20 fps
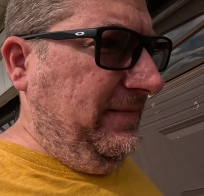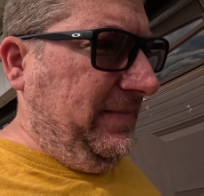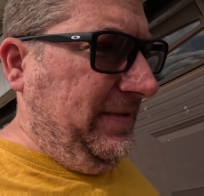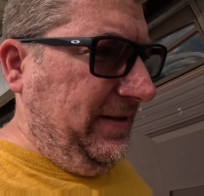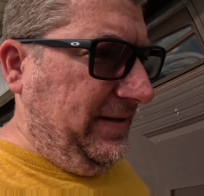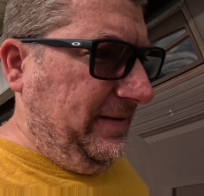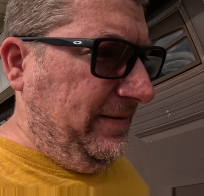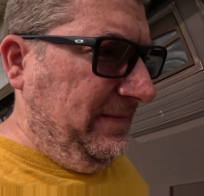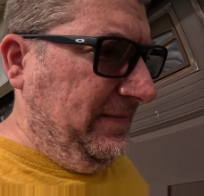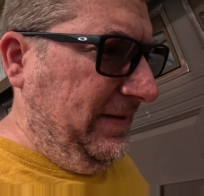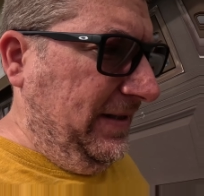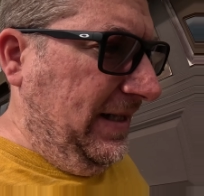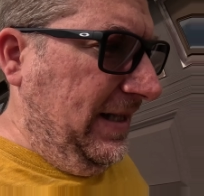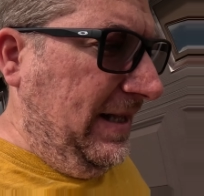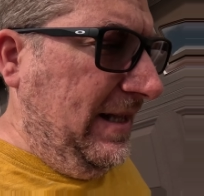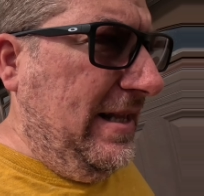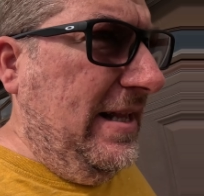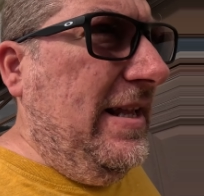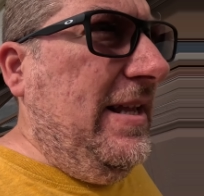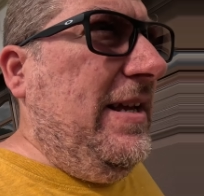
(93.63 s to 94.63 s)
so
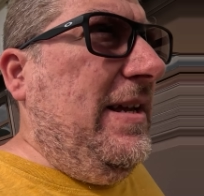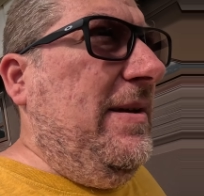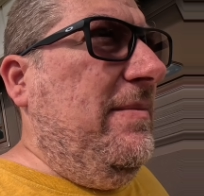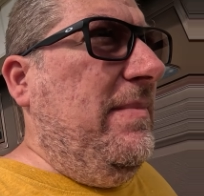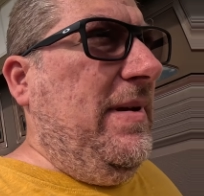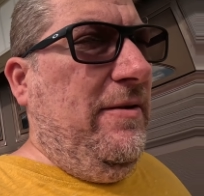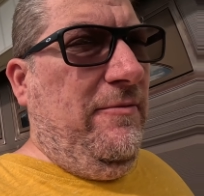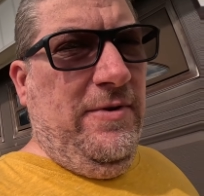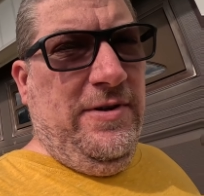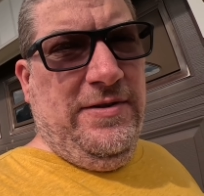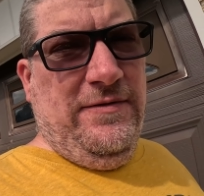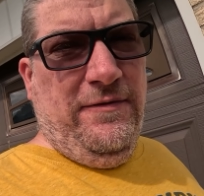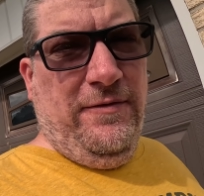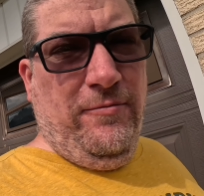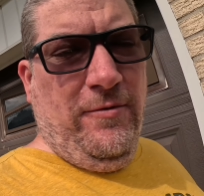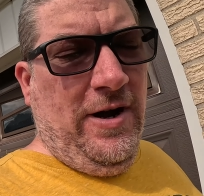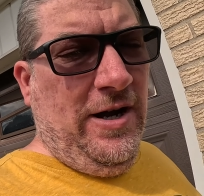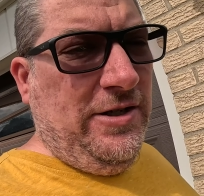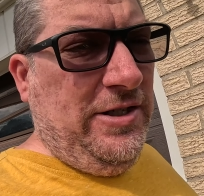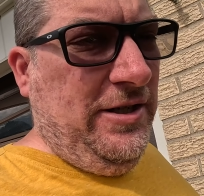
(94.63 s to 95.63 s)
main reason for
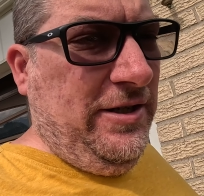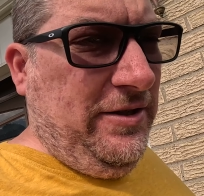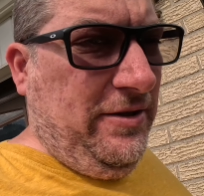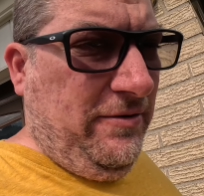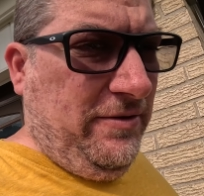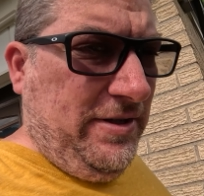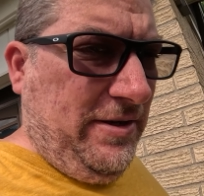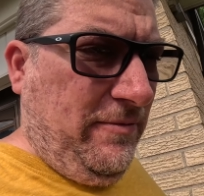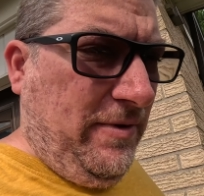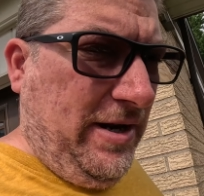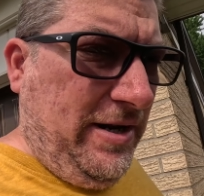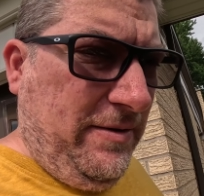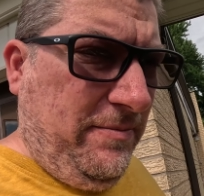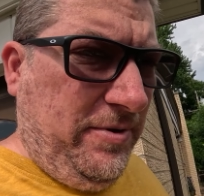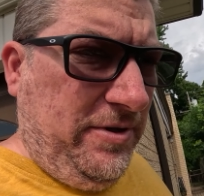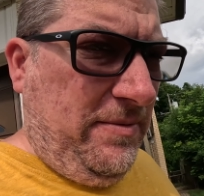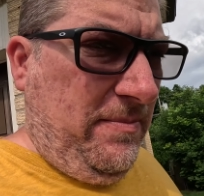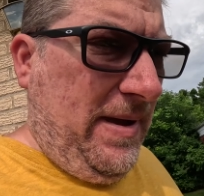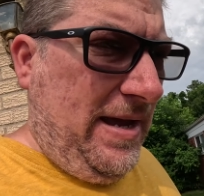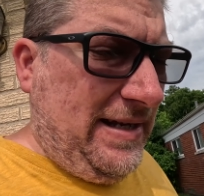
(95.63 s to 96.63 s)
washing it though is I wanted to
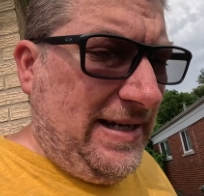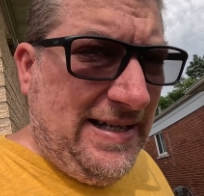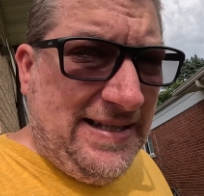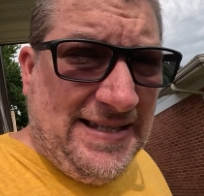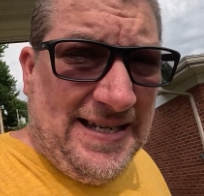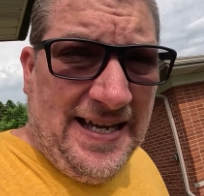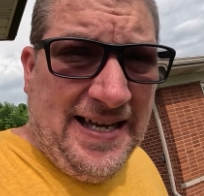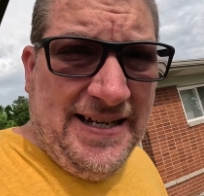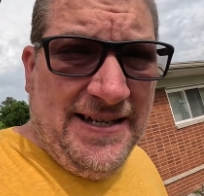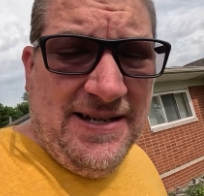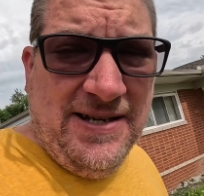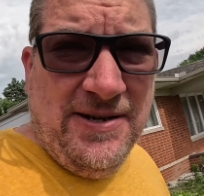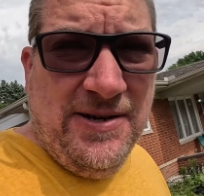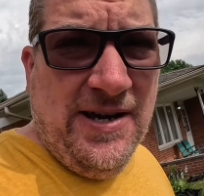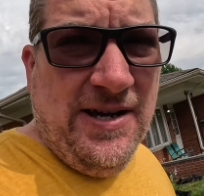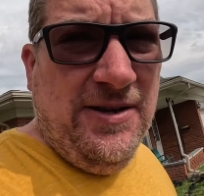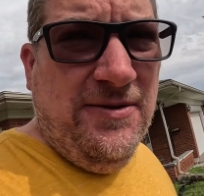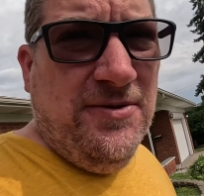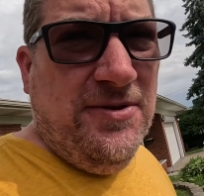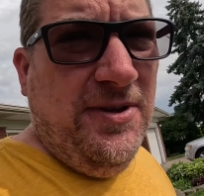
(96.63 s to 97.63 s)
put the magnets on.
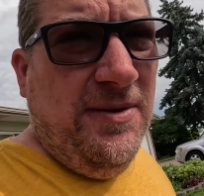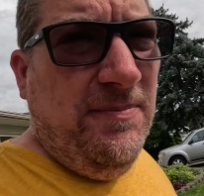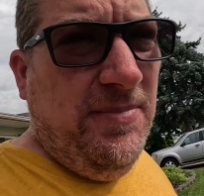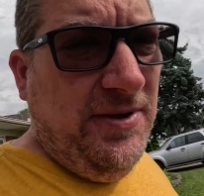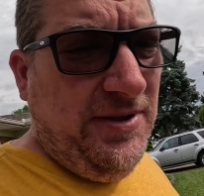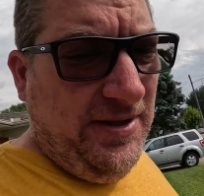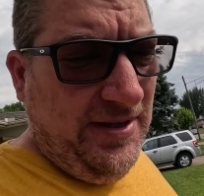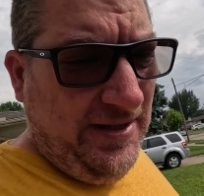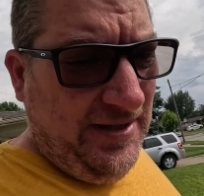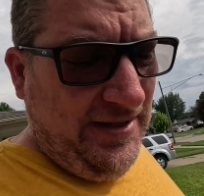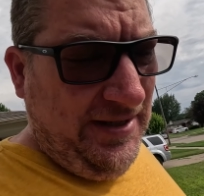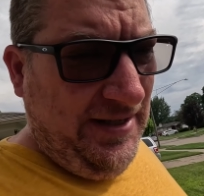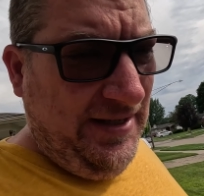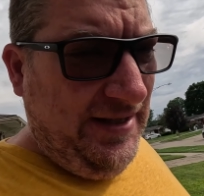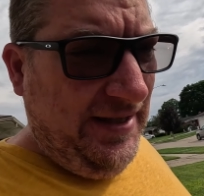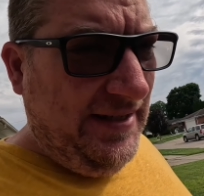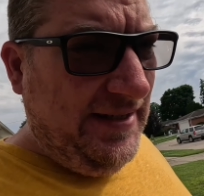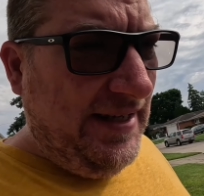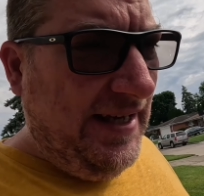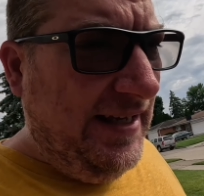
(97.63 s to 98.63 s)
I usually put the
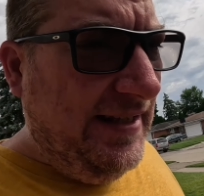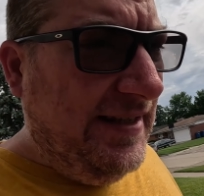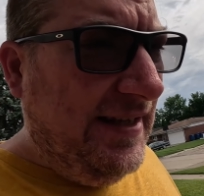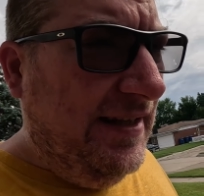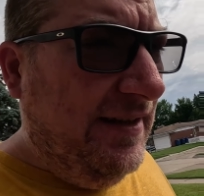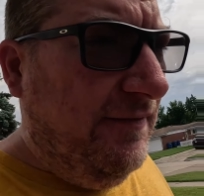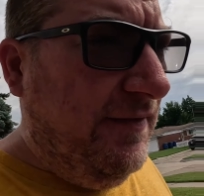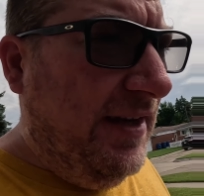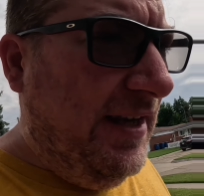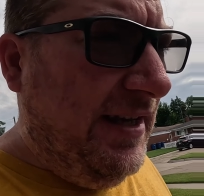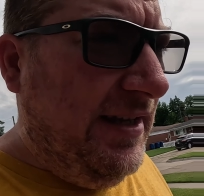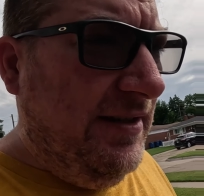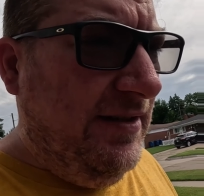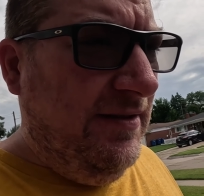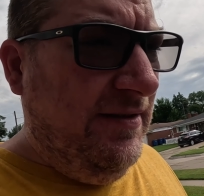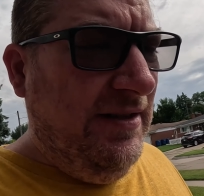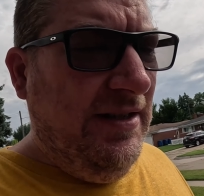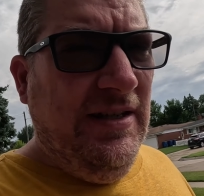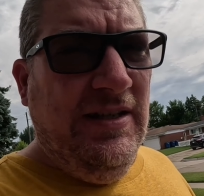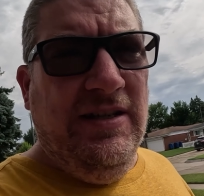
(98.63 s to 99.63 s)
signs on the
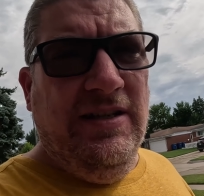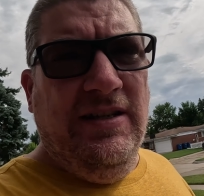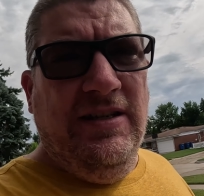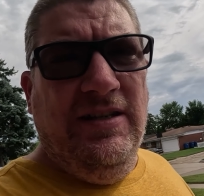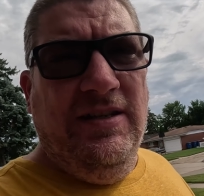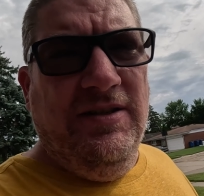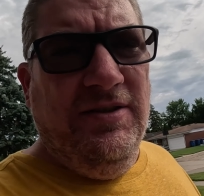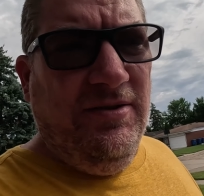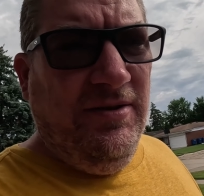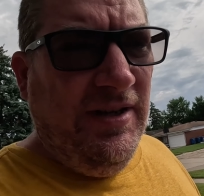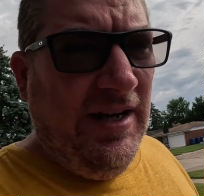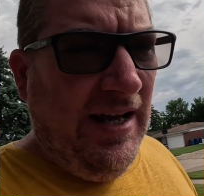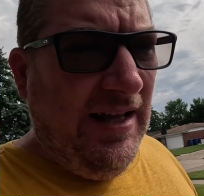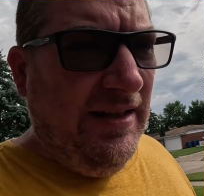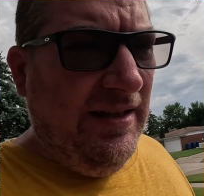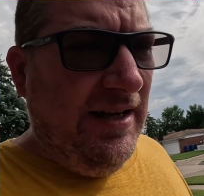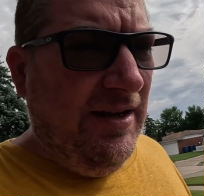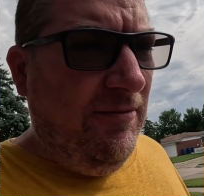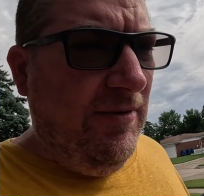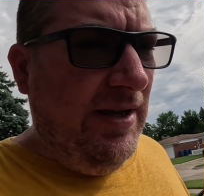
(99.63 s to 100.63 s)
van during
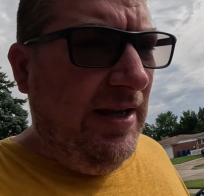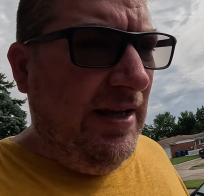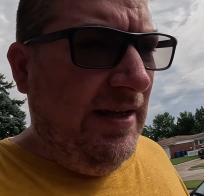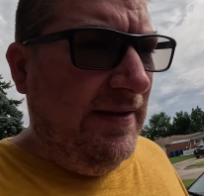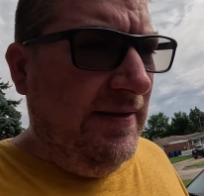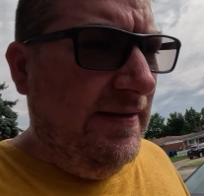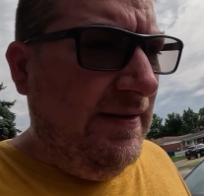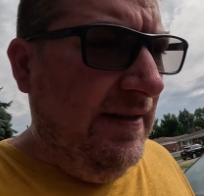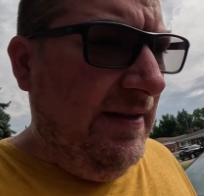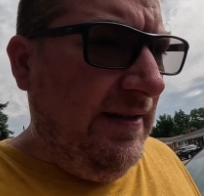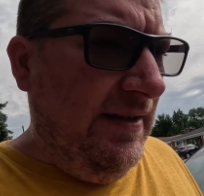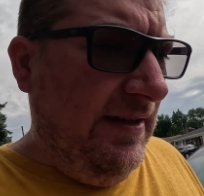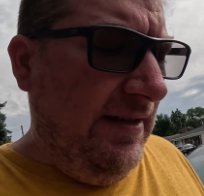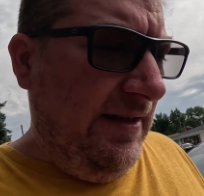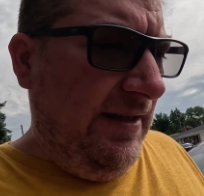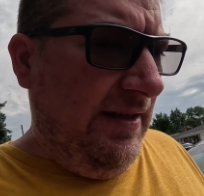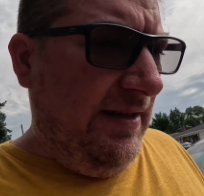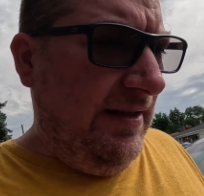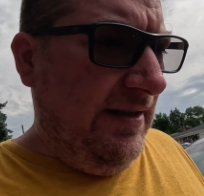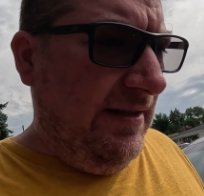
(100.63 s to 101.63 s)
holiday weekends,
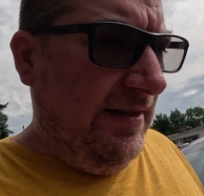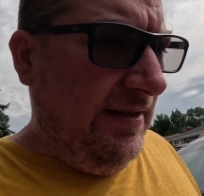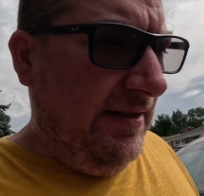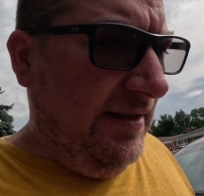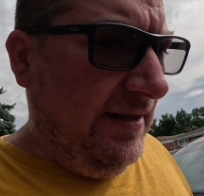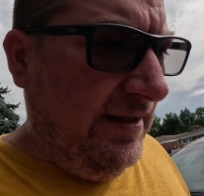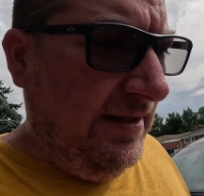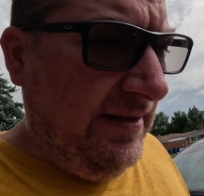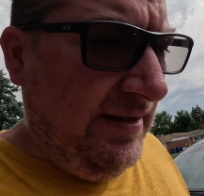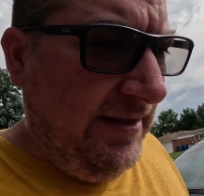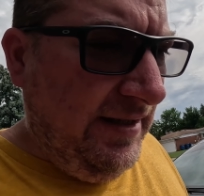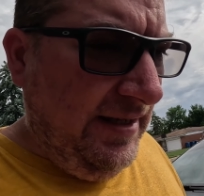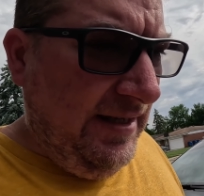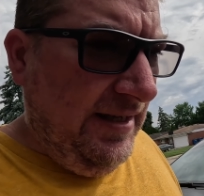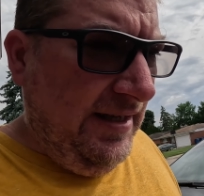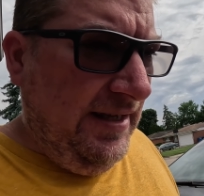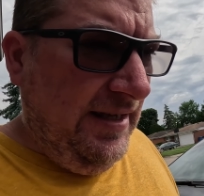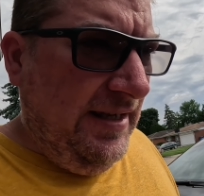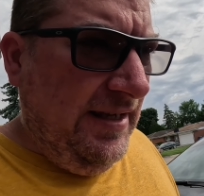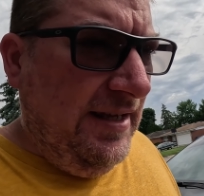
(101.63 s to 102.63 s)
and
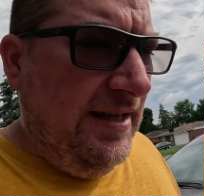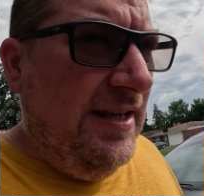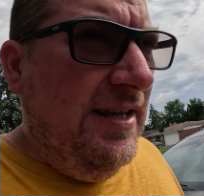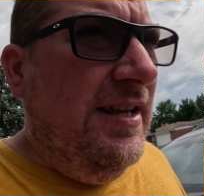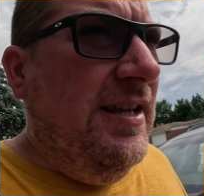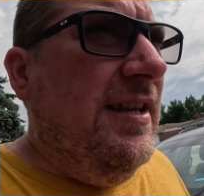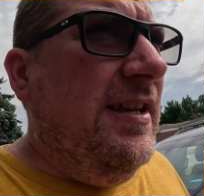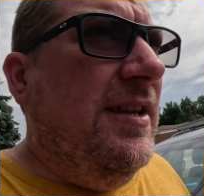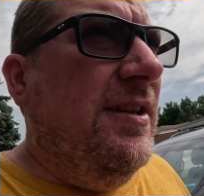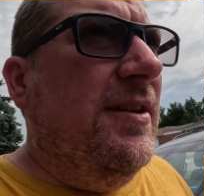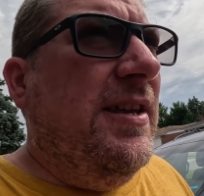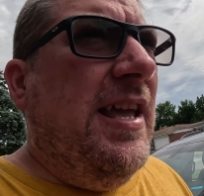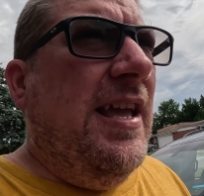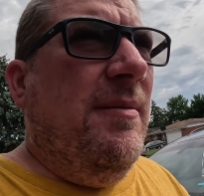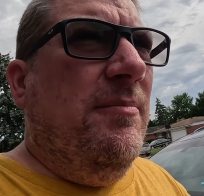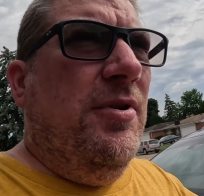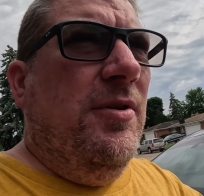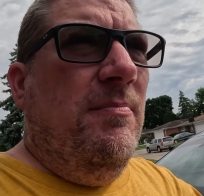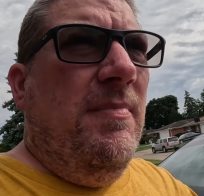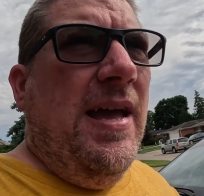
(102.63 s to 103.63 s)
you
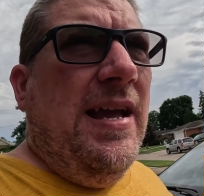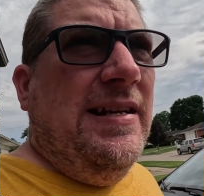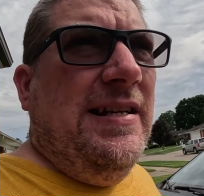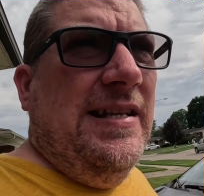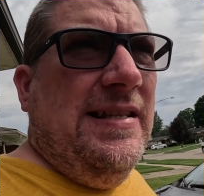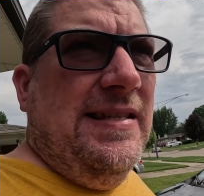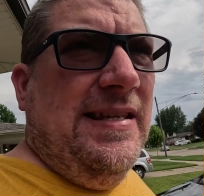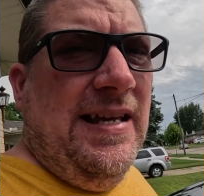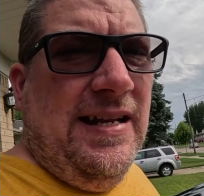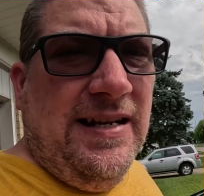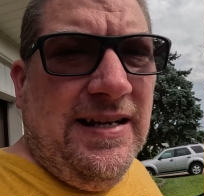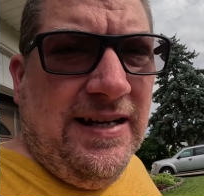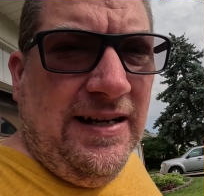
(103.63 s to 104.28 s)
can't put magnets on a